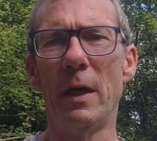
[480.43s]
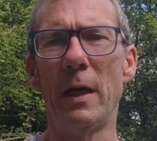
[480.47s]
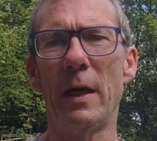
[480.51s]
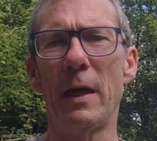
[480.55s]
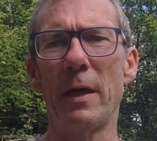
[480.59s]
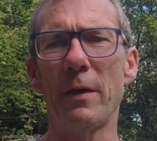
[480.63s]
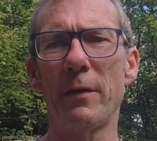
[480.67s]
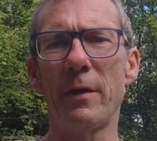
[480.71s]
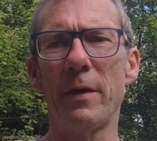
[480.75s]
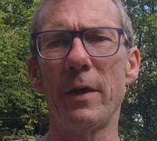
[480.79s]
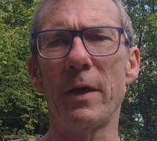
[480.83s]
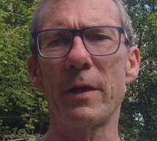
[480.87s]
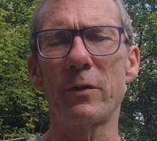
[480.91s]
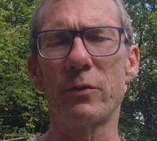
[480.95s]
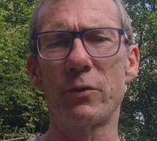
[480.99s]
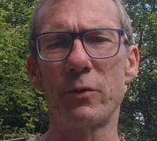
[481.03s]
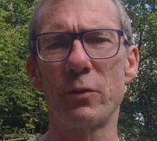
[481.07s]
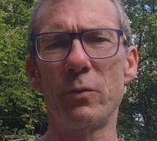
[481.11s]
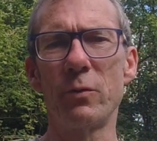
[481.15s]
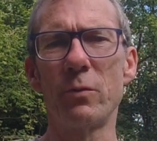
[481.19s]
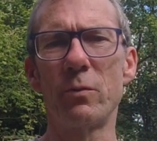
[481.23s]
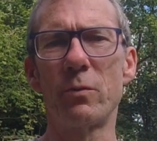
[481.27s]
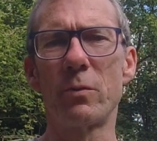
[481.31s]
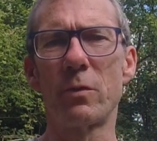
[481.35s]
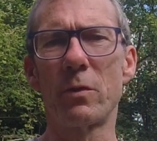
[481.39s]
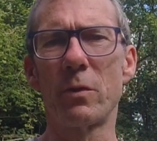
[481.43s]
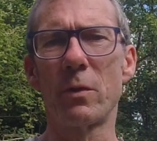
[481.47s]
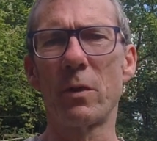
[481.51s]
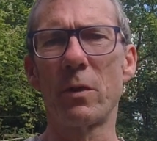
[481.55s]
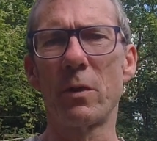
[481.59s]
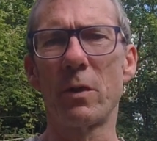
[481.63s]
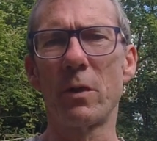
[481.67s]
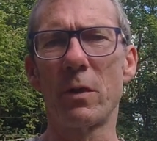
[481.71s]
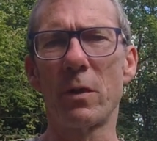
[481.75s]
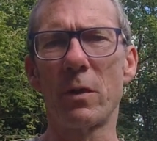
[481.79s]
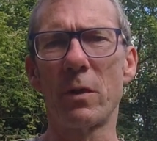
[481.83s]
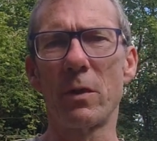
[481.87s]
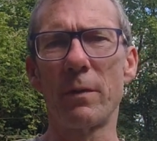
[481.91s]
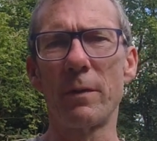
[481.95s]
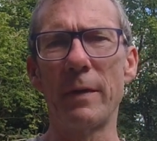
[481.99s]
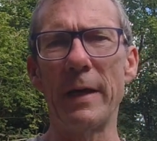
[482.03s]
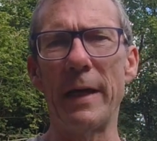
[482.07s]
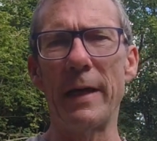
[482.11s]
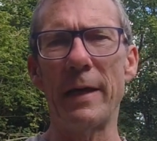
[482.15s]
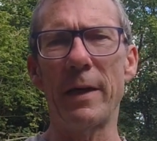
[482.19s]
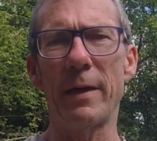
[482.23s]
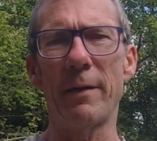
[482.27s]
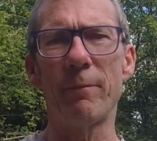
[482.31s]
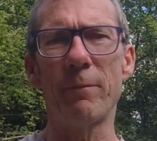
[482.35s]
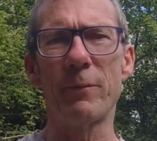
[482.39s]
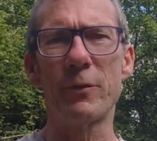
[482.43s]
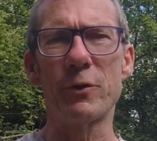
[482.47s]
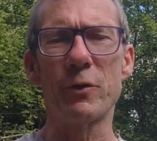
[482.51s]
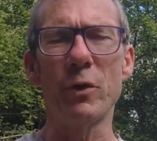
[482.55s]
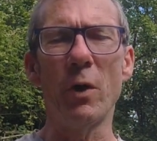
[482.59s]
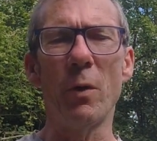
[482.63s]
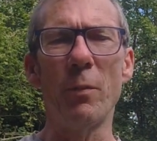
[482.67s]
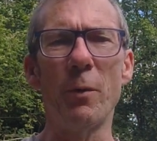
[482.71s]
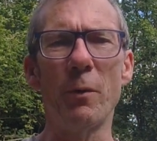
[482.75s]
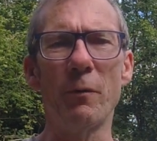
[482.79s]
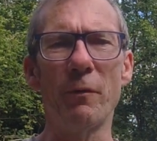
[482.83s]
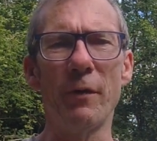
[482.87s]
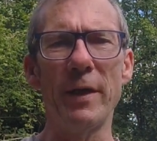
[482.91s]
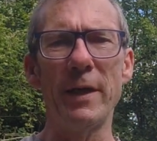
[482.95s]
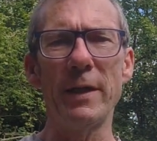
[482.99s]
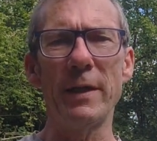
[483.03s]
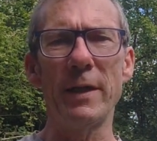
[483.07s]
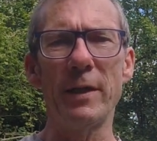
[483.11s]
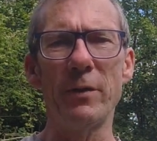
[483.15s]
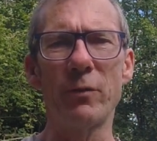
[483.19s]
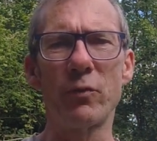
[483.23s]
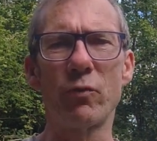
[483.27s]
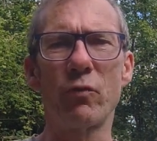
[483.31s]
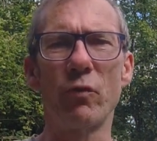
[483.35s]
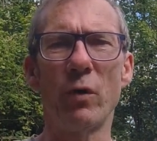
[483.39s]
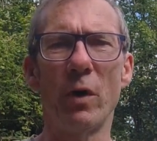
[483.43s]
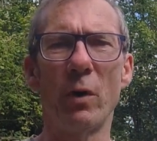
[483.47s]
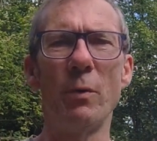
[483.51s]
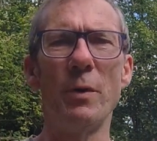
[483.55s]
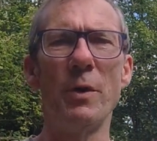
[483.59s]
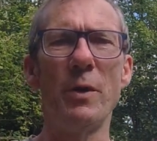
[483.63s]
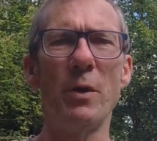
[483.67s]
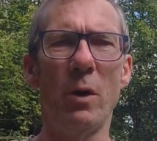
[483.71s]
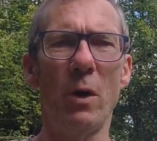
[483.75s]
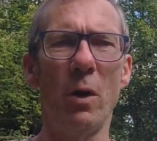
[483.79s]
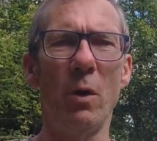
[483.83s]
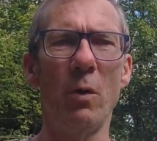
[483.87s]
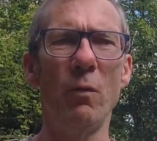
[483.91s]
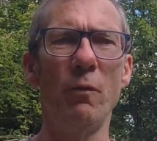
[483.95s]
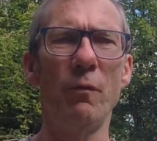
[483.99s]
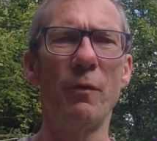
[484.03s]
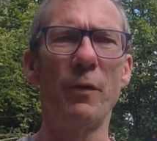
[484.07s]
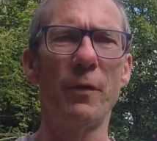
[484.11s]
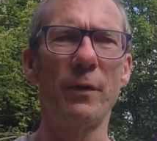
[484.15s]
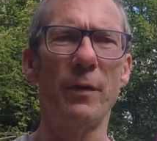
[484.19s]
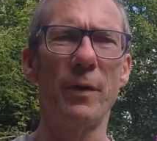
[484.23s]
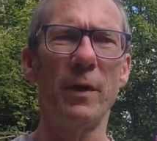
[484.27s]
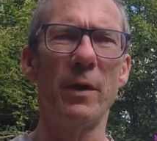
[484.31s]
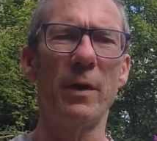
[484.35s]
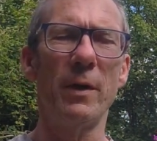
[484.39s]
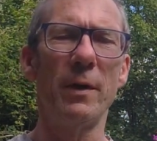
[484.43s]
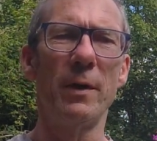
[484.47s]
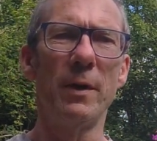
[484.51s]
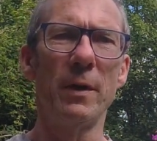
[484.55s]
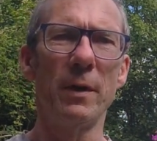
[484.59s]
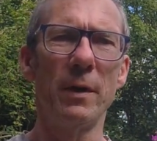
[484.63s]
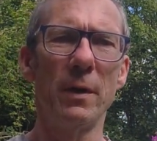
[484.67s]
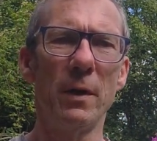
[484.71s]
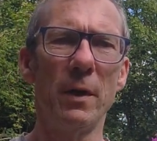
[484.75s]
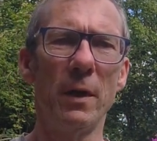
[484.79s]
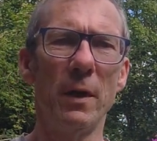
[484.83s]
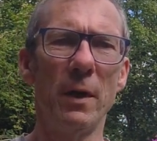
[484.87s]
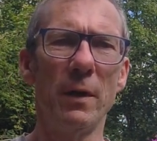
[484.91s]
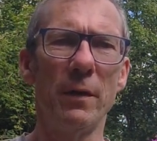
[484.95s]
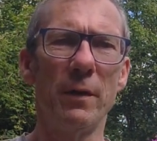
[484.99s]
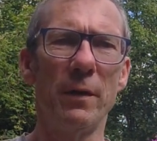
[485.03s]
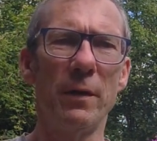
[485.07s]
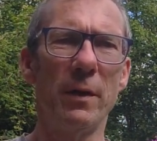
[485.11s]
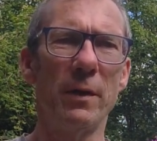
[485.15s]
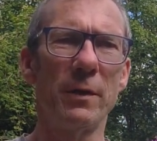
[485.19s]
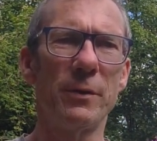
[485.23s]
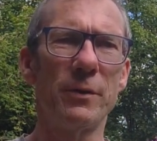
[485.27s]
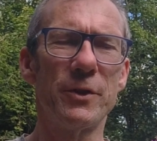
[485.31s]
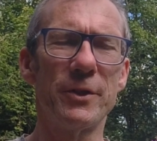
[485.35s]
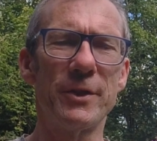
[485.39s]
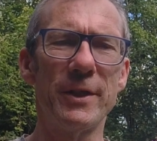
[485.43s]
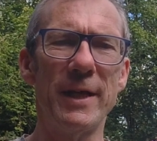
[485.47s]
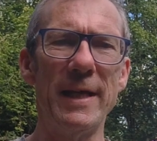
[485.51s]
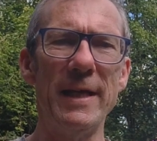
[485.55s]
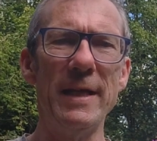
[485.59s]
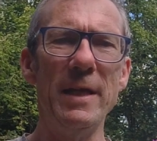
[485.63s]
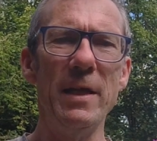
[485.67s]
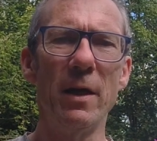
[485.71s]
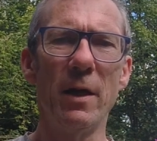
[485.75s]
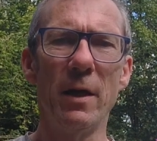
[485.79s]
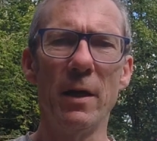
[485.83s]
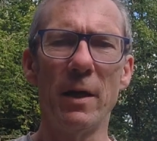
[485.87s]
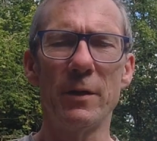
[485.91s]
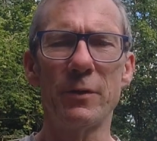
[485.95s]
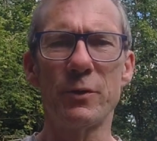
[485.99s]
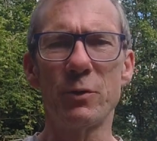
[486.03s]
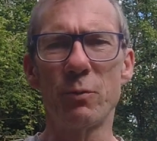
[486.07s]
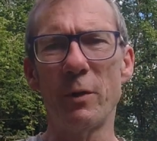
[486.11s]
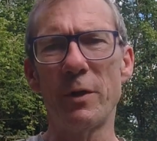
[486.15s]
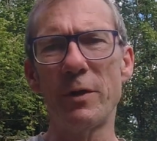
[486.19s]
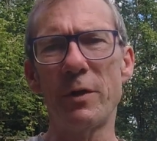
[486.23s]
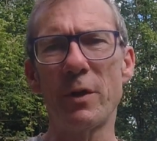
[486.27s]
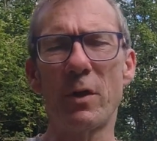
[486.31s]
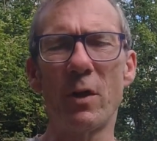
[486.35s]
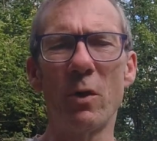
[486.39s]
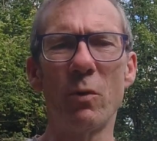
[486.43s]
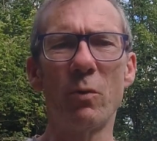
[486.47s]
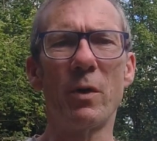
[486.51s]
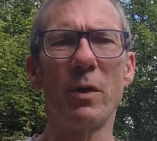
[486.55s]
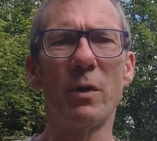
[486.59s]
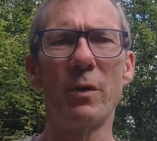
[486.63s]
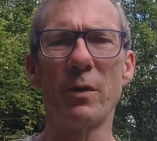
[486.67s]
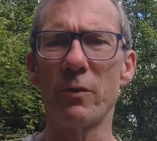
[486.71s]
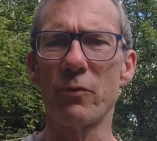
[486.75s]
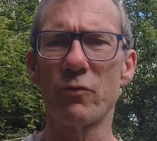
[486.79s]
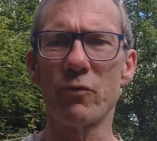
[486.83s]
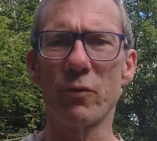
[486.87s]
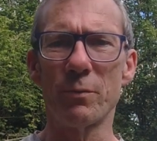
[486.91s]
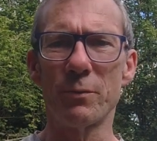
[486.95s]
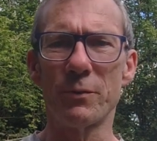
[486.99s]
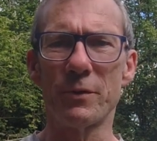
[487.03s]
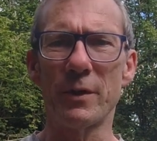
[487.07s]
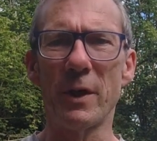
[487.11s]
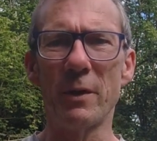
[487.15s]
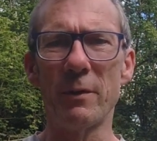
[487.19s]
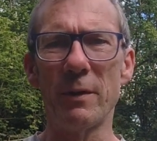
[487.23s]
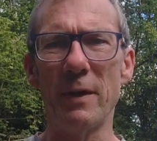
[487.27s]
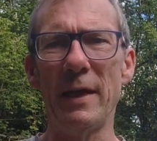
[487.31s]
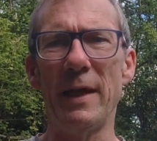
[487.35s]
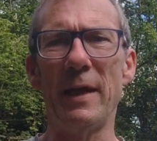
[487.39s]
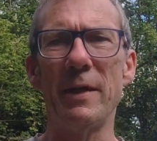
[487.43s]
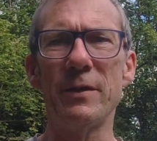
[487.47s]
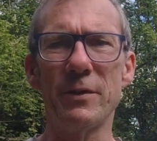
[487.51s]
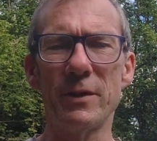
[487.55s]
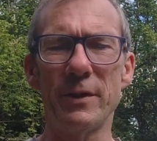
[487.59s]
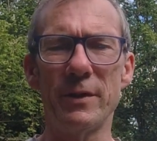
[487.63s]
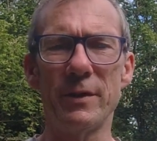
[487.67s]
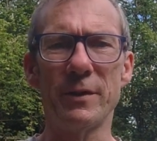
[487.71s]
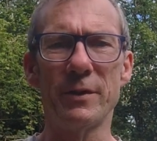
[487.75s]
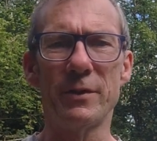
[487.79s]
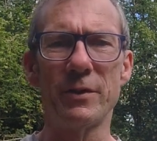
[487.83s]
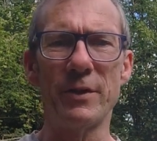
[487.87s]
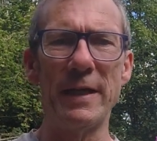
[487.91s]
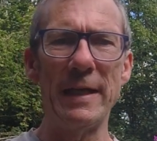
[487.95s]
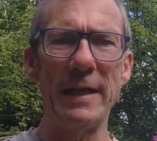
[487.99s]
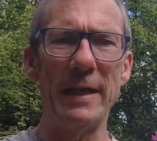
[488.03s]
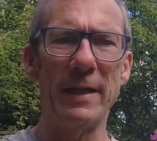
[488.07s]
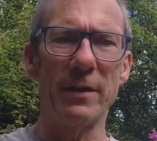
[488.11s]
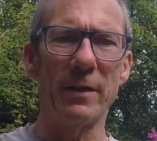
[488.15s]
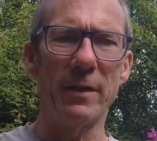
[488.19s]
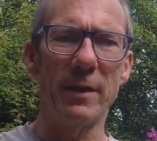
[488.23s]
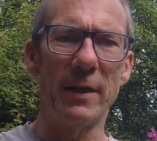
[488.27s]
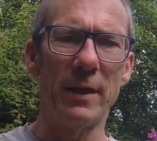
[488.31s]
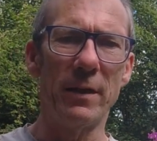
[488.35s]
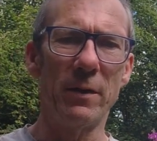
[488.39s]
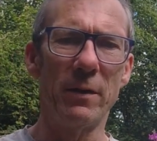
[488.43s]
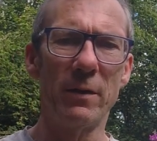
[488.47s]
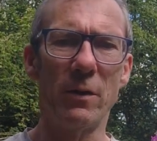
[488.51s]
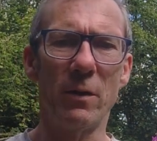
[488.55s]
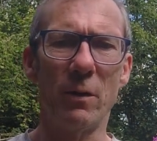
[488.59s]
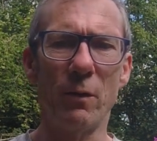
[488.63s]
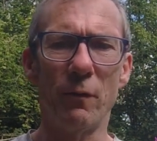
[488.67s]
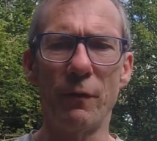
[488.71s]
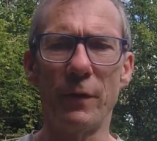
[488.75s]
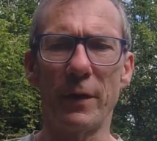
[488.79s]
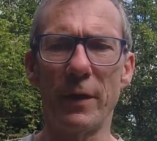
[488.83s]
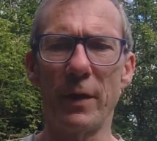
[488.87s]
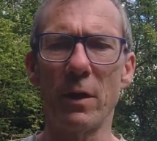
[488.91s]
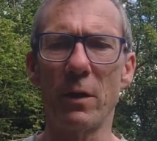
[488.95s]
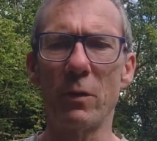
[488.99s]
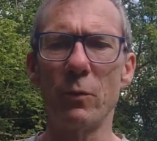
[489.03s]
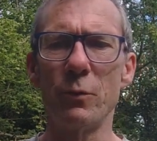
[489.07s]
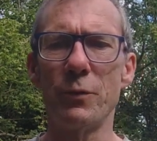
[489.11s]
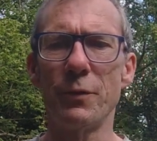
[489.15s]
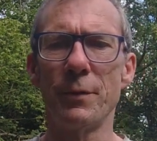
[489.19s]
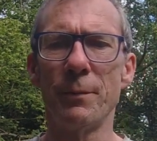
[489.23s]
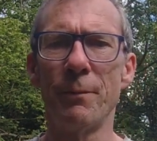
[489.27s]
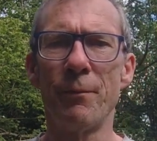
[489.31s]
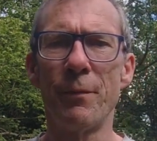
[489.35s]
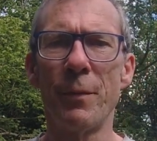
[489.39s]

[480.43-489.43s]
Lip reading: The actual top of it is growing over the sea, and so when the coconut drops down, it lands in the sea and off it goes.